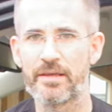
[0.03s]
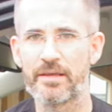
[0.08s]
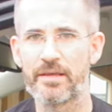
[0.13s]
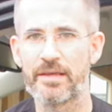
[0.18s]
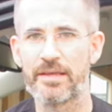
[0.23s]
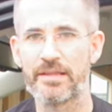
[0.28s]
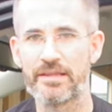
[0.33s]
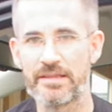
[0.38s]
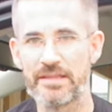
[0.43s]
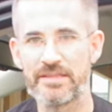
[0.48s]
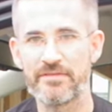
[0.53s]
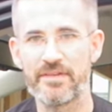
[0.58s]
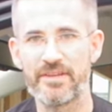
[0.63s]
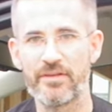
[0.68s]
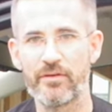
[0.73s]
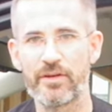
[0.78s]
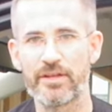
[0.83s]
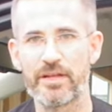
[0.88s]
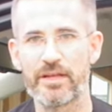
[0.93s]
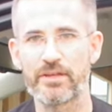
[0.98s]
In this
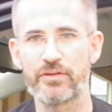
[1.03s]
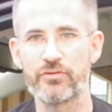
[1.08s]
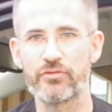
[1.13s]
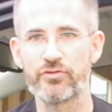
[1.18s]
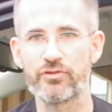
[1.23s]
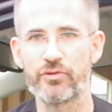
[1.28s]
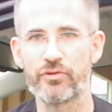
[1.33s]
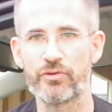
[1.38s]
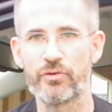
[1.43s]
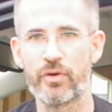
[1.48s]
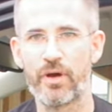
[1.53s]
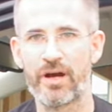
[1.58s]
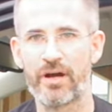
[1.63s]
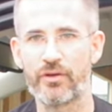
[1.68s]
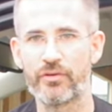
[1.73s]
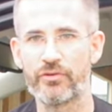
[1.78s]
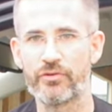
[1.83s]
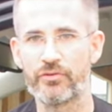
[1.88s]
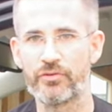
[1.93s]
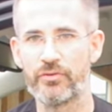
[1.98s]
video, I'd like to show you
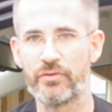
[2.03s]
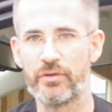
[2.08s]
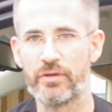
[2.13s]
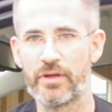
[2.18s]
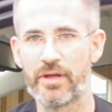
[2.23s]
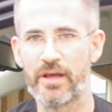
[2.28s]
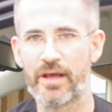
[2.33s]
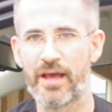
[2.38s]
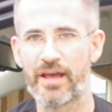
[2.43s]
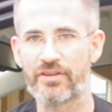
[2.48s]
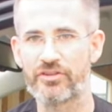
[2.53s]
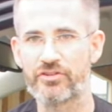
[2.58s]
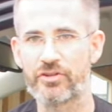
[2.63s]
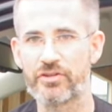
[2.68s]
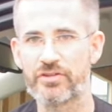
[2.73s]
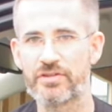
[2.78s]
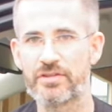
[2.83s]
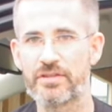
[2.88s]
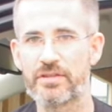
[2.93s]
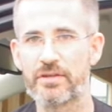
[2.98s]
how to
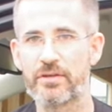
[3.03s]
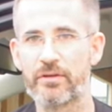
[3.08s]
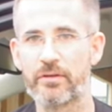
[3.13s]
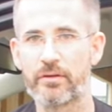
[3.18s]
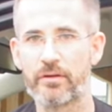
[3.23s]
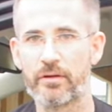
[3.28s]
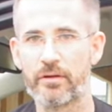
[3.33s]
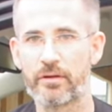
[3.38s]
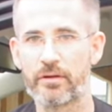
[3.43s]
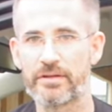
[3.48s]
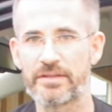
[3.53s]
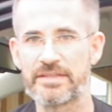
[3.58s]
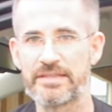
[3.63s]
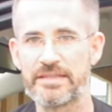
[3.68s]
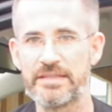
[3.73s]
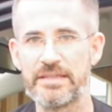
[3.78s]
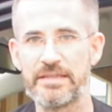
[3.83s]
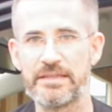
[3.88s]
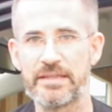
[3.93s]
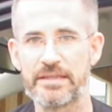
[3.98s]
adjust a car
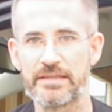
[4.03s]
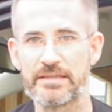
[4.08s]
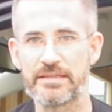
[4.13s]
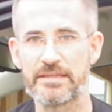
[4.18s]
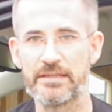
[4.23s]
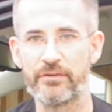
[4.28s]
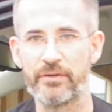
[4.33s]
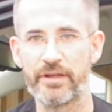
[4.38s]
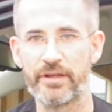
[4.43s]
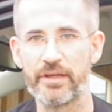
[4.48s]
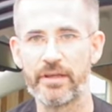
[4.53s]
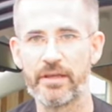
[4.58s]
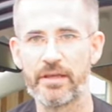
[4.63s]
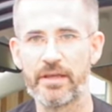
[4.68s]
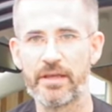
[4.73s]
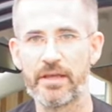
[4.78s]
seat and steering,